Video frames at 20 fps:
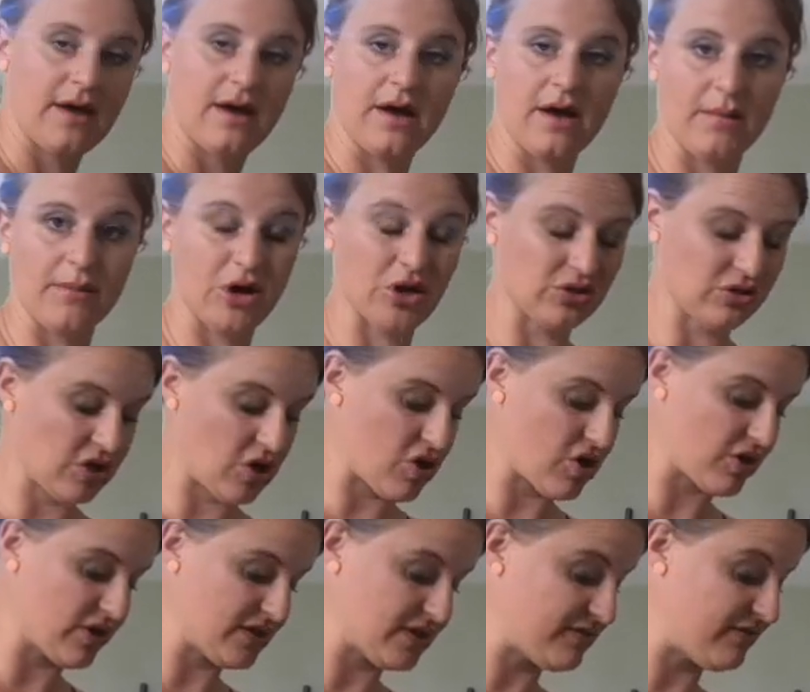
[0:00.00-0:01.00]
Our
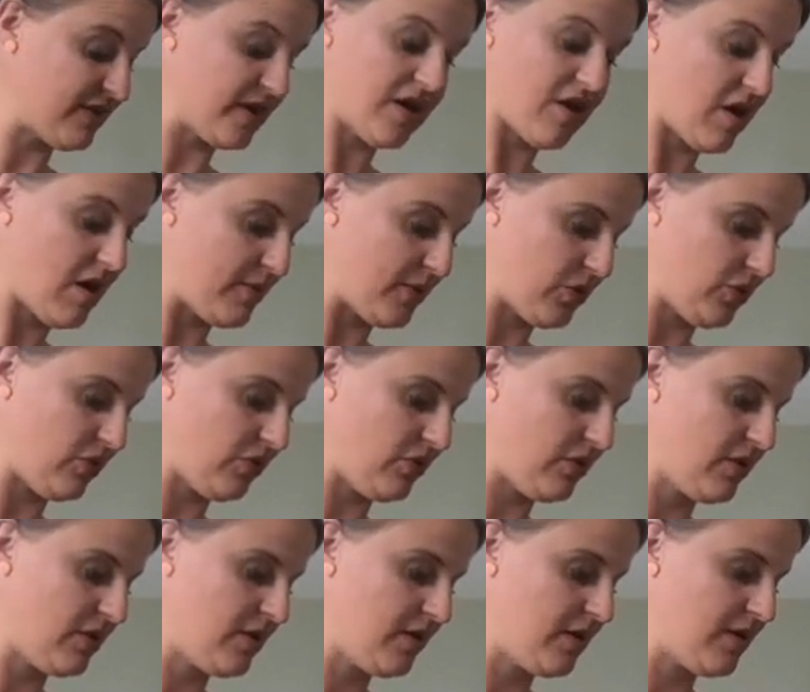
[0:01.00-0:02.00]
lard is
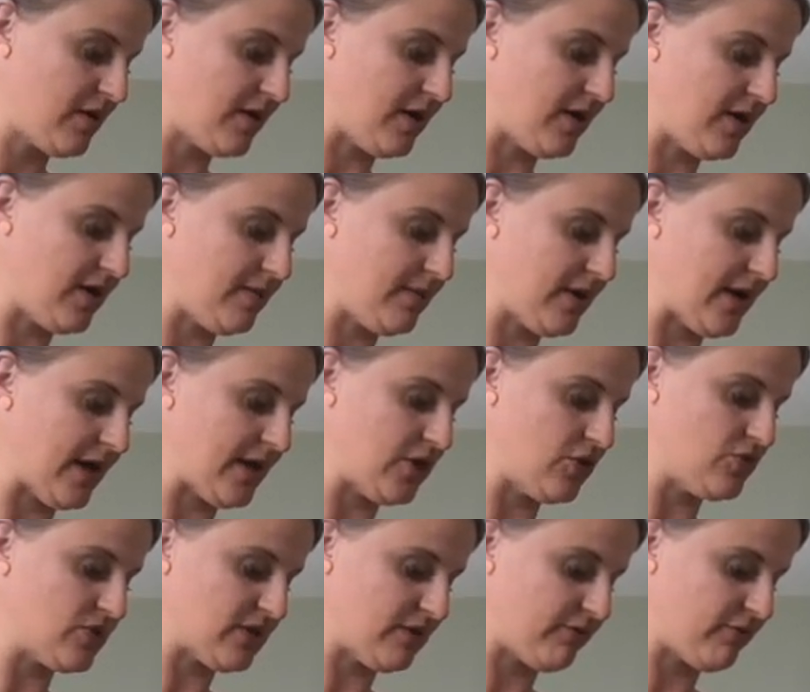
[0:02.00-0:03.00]
phenomenal. I
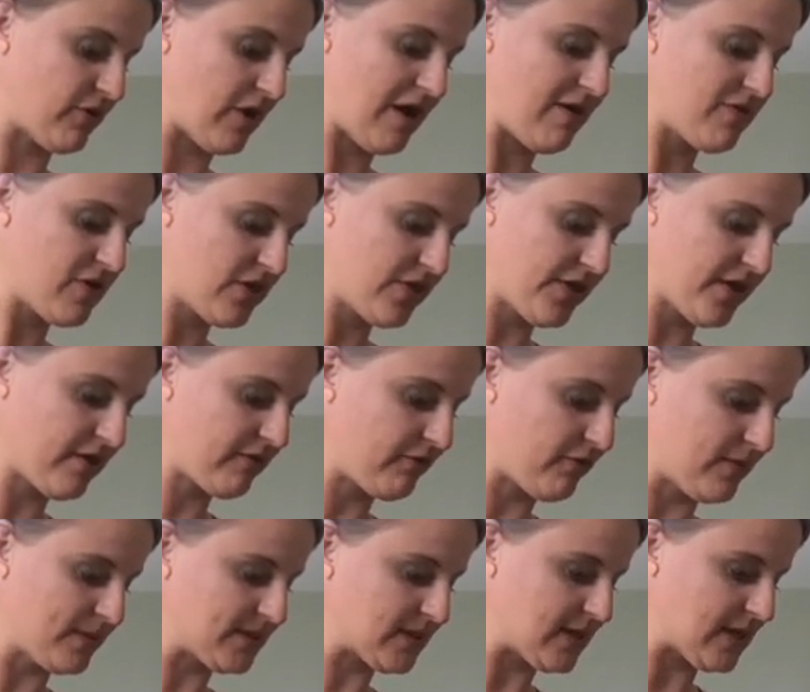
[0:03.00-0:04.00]
use it for everything
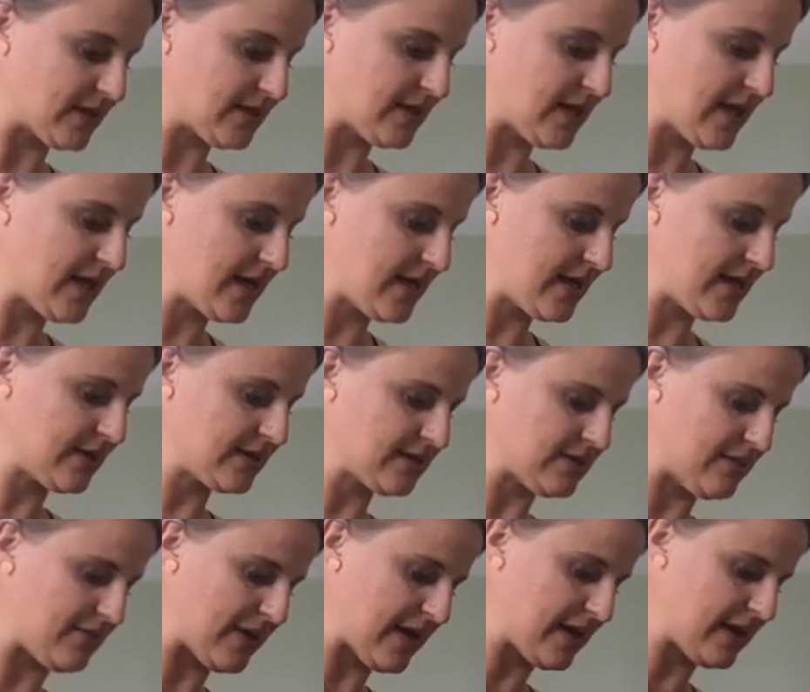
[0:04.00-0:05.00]
from sauteing
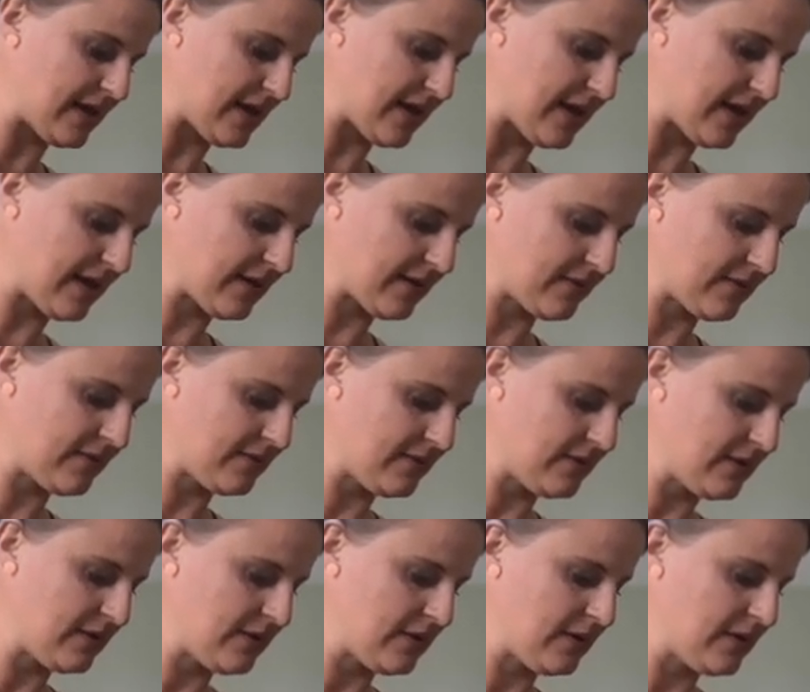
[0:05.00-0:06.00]
to baking
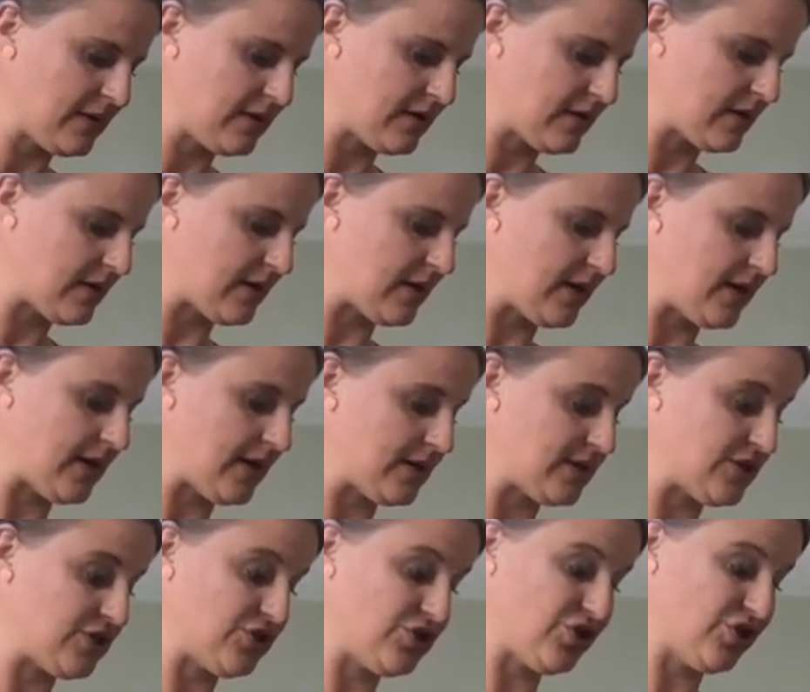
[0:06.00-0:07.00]

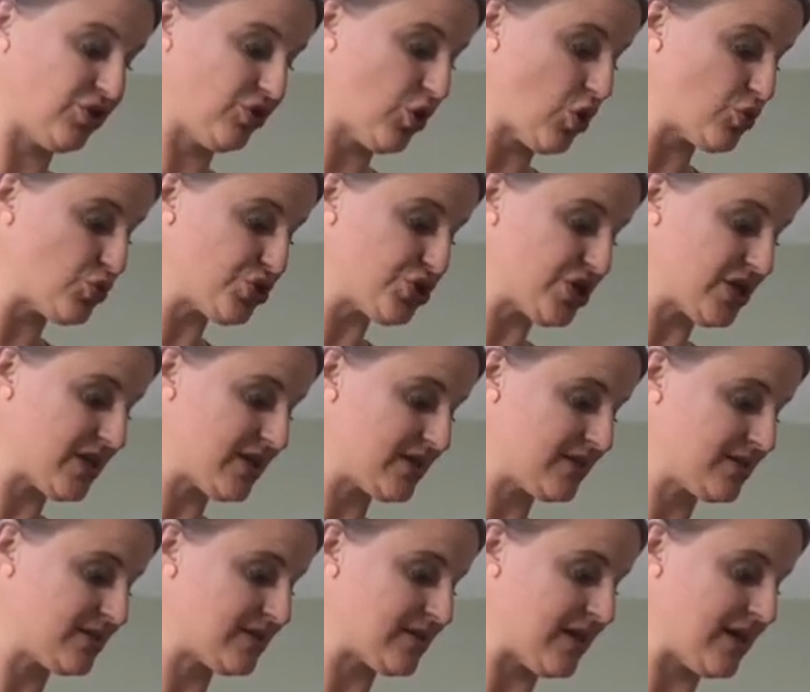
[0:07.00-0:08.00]
to
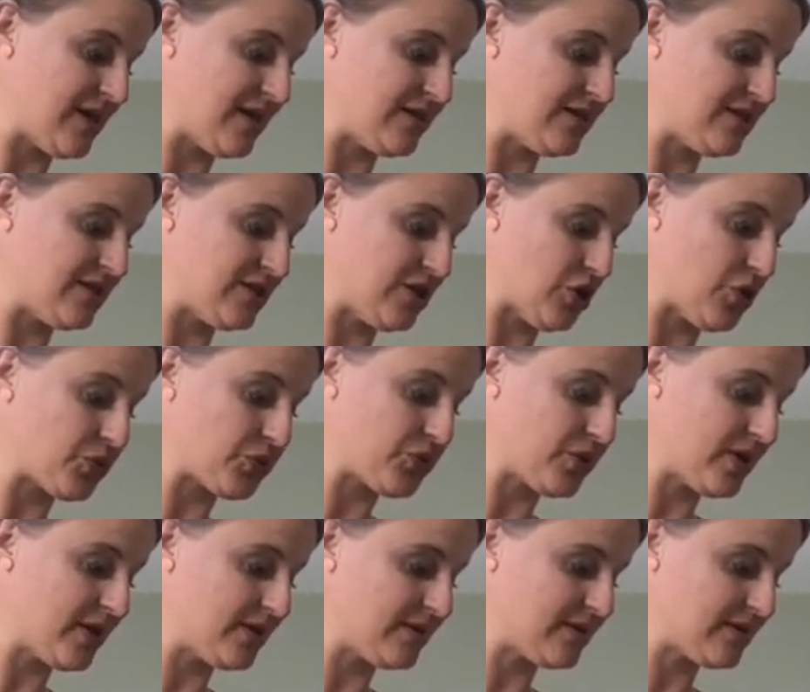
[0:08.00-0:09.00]
lotions and
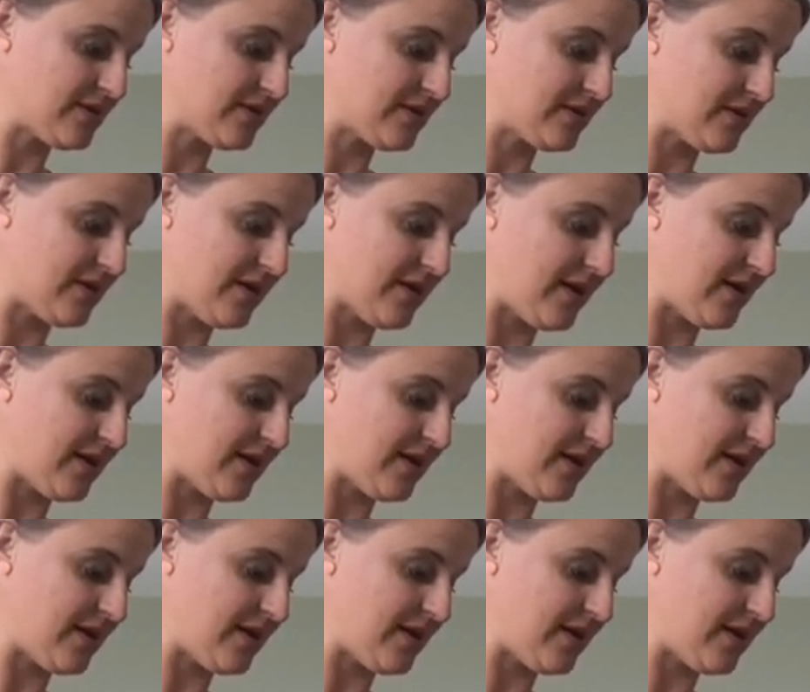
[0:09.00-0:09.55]
deodorants.